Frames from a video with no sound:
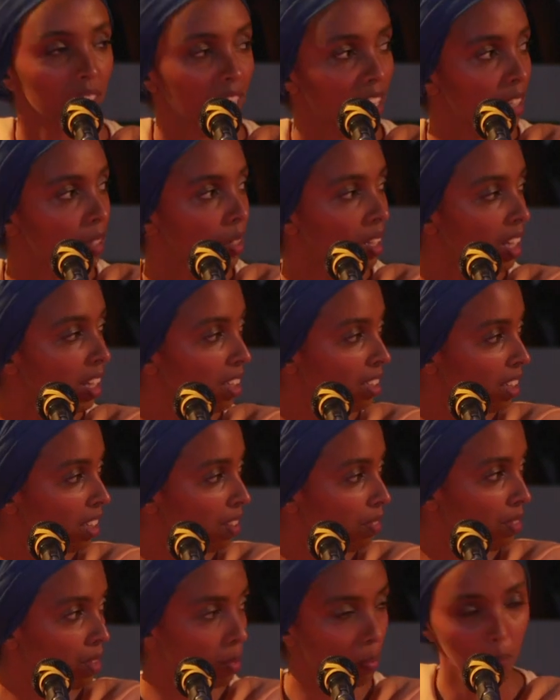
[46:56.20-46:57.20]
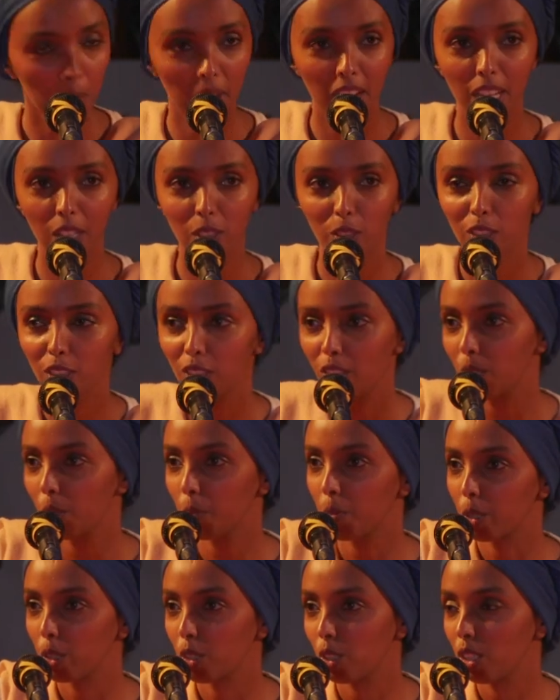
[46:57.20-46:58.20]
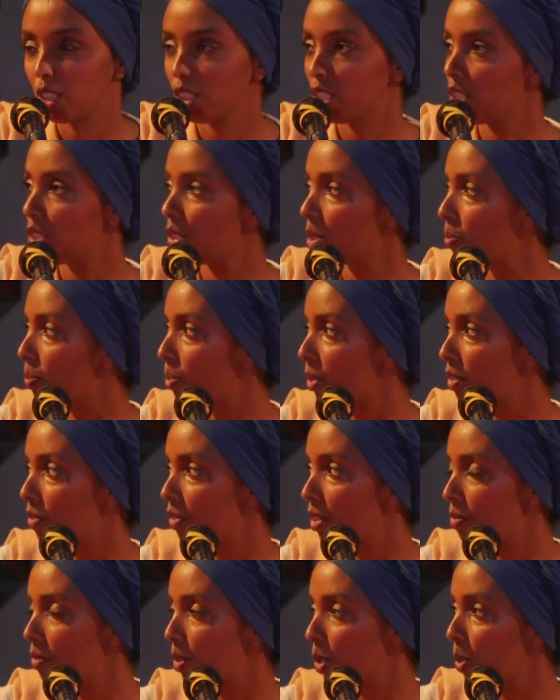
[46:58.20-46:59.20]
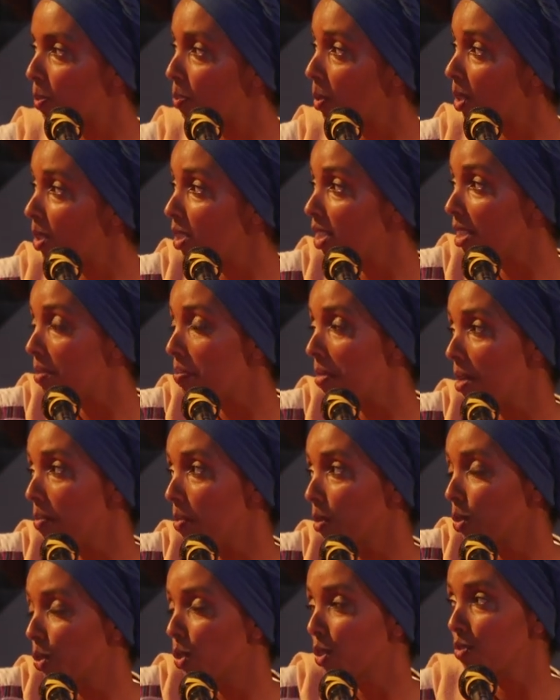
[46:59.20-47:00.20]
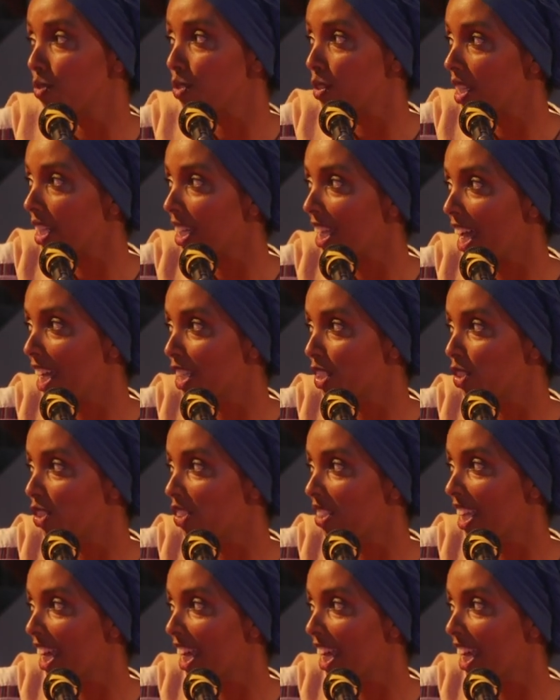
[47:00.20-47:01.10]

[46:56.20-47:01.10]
thank you. I'll give the panel an opportunity to briefly respond, and maybe also if you can add to